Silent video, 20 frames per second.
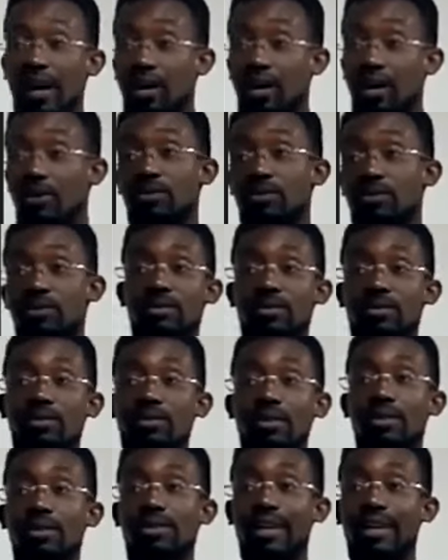
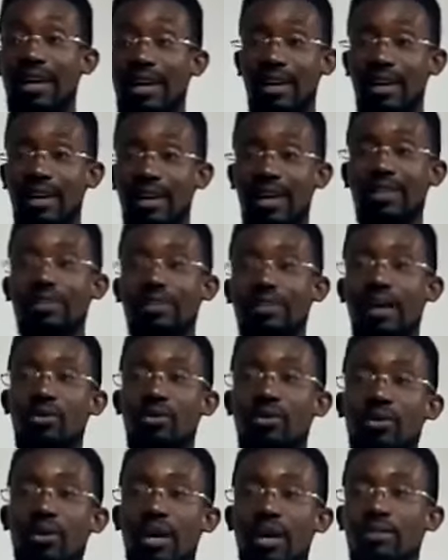Girls, they are less
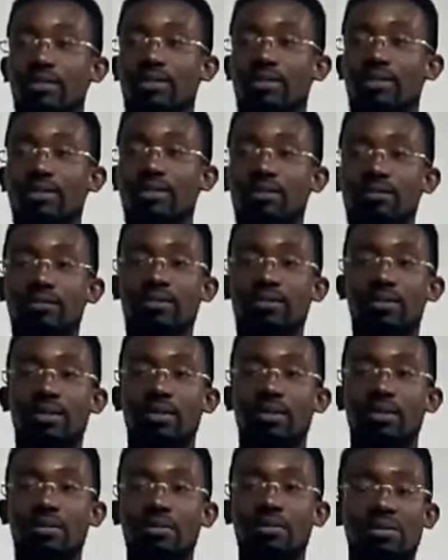arrogant.
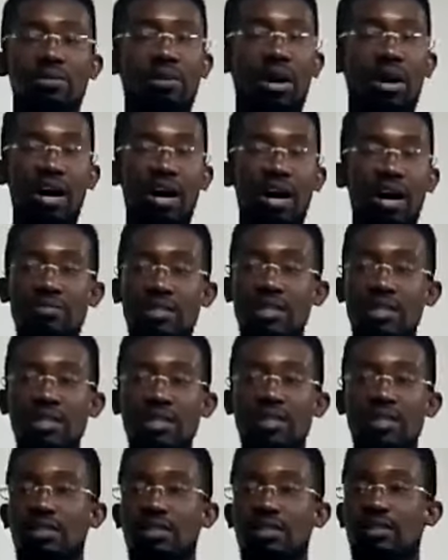They don't have
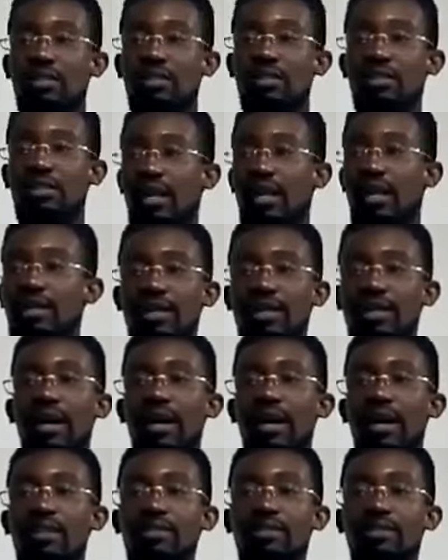needs like
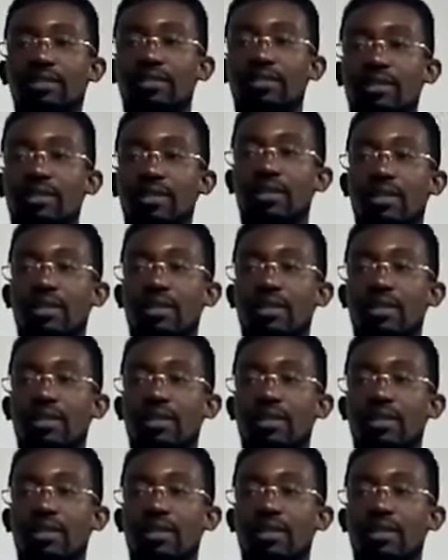guys.